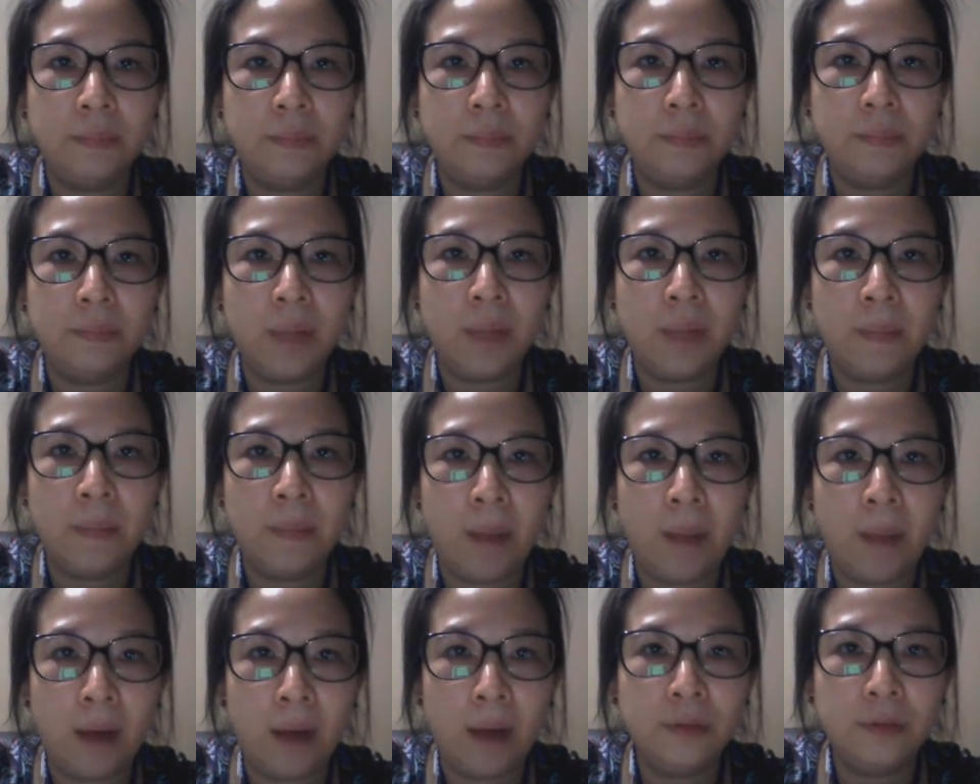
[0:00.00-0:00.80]

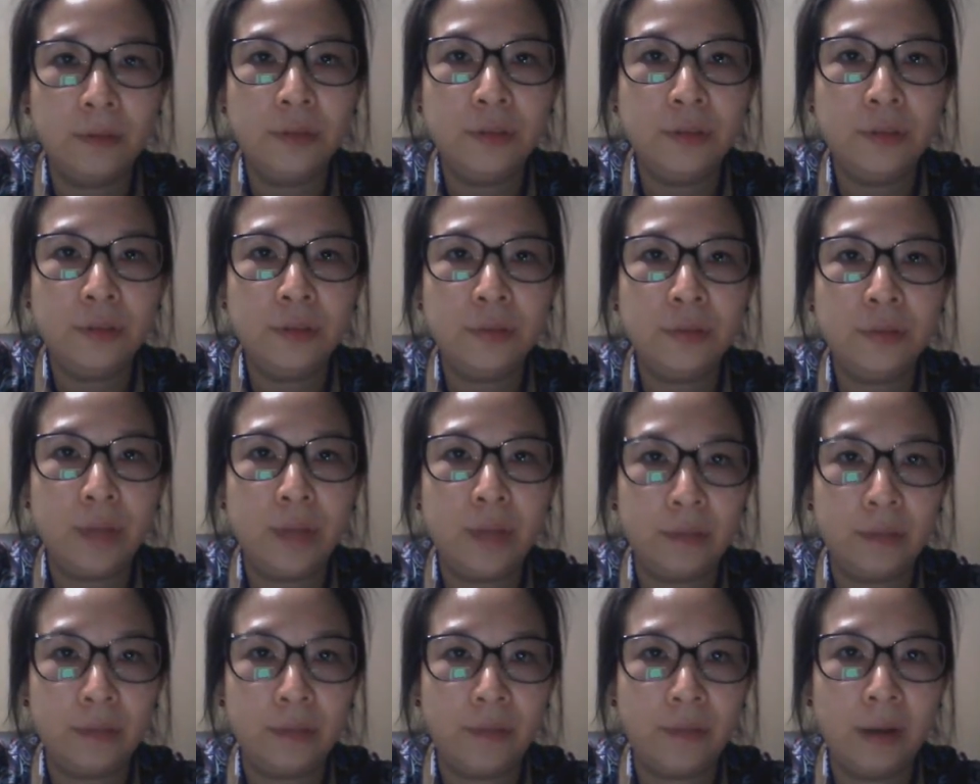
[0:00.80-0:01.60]
amount to that
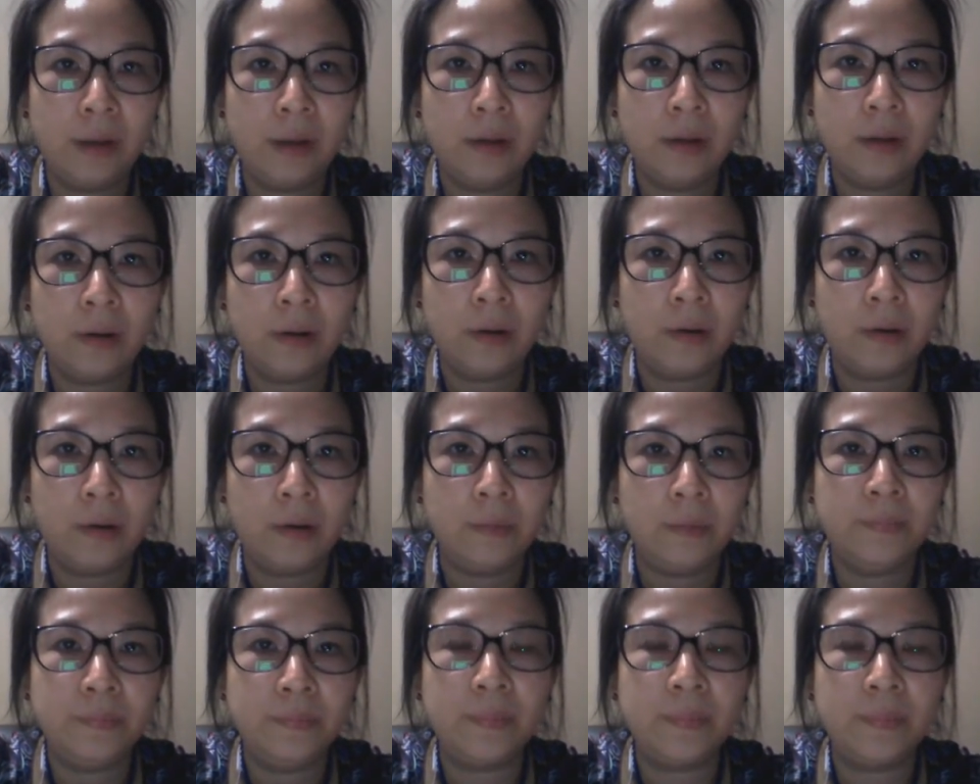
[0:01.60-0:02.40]
vendor.
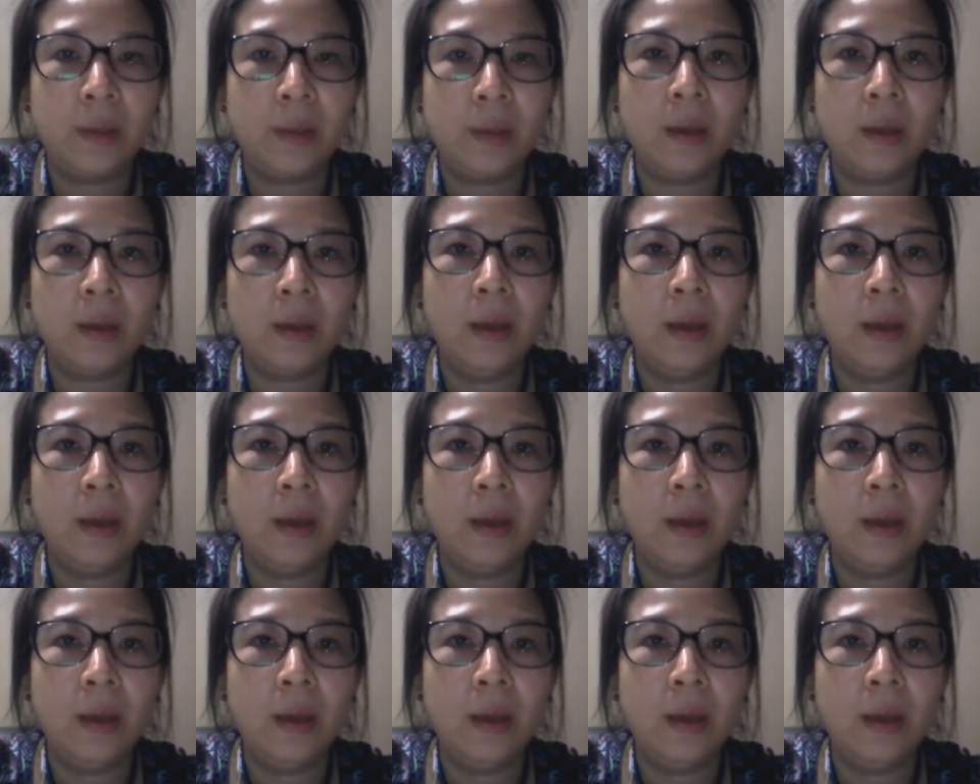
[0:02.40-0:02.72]
Okay,